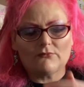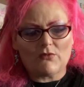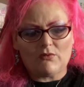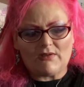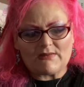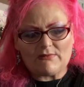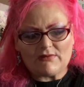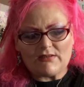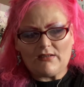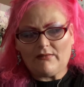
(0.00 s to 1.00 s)
Oh, it
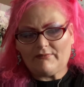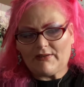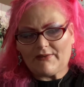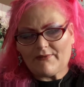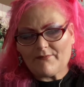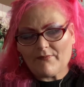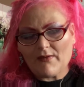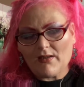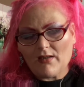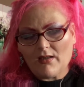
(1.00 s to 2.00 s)
smells lovely.
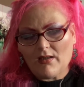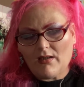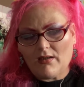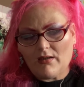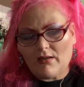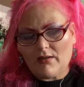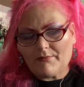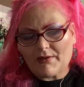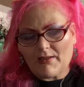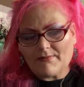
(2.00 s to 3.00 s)

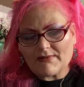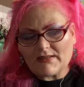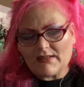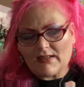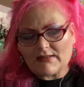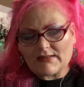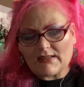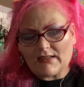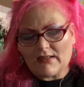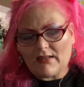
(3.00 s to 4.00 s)
Comes the next
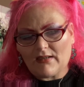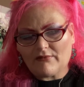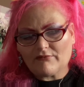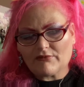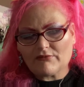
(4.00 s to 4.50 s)
skincare